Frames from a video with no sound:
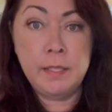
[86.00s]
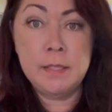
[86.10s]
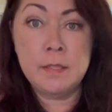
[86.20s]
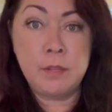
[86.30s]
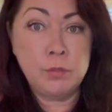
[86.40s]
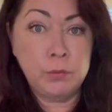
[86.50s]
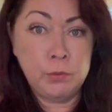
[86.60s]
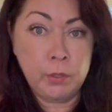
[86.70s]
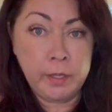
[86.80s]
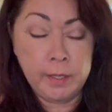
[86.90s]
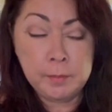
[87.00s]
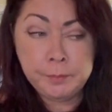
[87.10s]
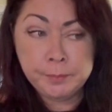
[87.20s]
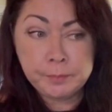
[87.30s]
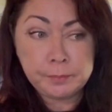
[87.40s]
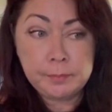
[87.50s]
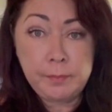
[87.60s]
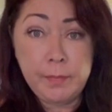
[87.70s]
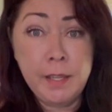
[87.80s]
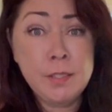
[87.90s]
in Central Florida
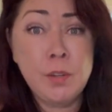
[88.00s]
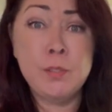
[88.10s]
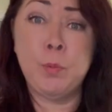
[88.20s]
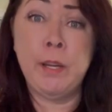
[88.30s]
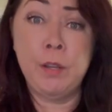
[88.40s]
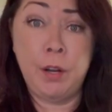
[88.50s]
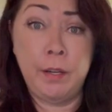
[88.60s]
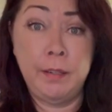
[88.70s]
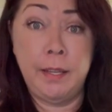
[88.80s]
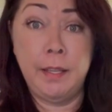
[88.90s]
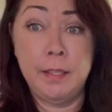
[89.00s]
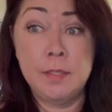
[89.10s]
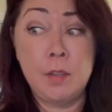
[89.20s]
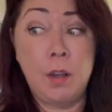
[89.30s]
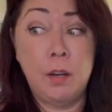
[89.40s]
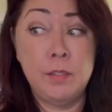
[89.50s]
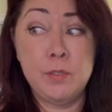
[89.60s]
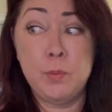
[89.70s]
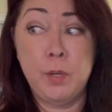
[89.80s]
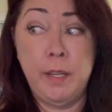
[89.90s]
is our spring garden. It is our
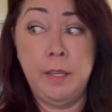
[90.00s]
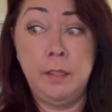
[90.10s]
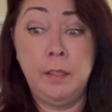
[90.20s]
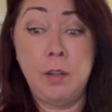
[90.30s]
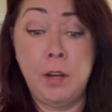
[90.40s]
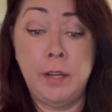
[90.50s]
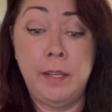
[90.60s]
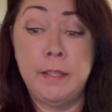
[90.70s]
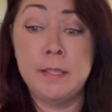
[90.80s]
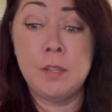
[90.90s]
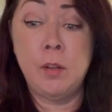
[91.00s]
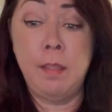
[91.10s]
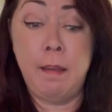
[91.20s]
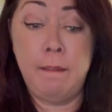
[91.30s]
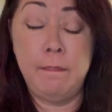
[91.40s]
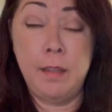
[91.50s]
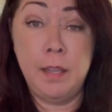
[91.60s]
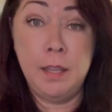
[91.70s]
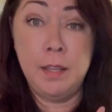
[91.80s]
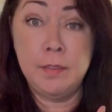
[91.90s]
spring garden. It is our love.
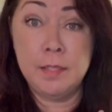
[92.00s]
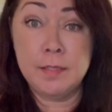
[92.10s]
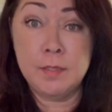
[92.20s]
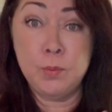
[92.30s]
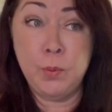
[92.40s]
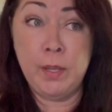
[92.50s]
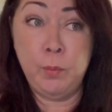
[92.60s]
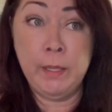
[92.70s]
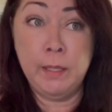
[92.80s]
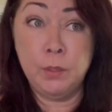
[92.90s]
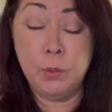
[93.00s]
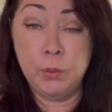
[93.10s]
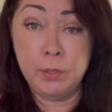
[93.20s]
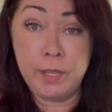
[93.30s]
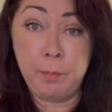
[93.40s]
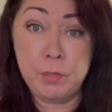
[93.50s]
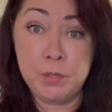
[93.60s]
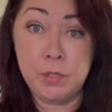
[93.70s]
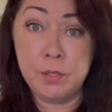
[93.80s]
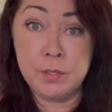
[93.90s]
This is when we get cooler
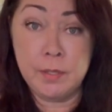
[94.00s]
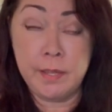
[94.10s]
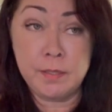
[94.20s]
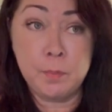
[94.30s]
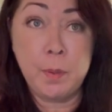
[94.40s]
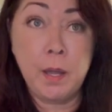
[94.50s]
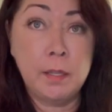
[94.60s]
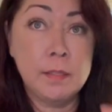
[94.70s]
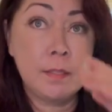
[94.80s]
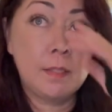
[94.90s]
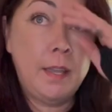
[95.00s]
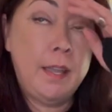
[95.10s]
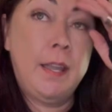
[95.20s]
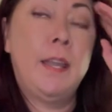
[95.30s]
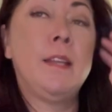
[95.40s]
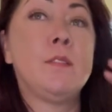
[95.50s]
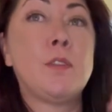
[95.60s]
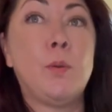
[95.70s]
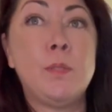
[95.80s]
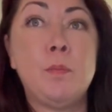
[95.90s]
temperatures, less bugs, and
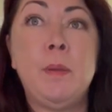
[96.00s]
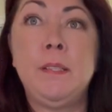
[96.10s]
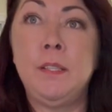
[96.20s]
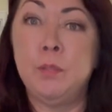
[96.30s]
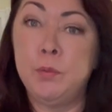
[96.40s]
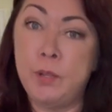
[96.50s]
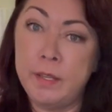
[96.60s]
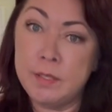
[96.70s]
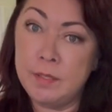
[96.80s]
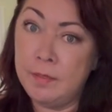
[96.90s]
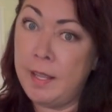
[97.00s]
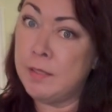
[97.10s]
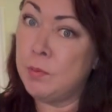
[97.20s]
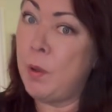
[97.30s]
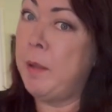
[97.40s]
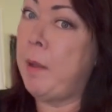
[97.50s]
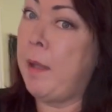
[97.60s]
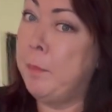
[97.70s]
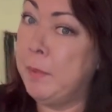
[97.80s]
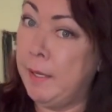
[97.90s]
so it's a big deal for us, and that's why
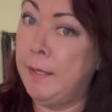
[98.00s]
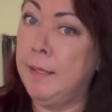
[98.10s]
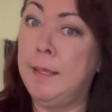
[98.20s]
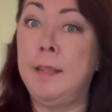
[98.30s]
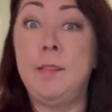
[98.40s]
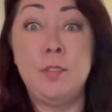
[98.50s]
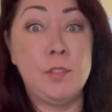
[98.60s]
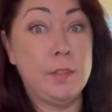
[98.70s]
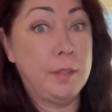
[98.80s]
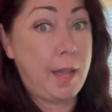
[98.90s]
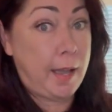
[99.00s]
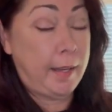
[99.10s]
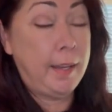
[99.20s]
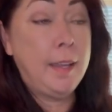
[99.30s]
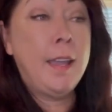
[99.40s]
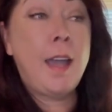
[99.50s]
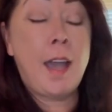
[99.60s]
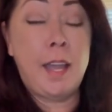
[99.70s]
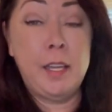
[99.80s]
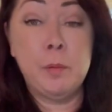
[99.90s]
I'm planting it in July.
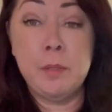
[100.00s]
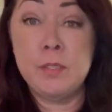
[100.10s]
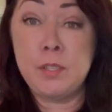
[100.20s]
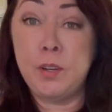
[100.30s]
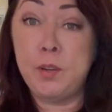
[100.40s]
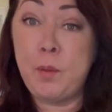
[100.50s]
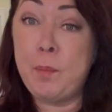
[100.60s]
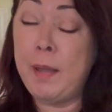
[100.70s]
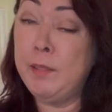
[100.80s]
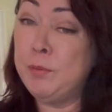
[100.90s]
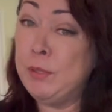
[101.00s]
I am going to start my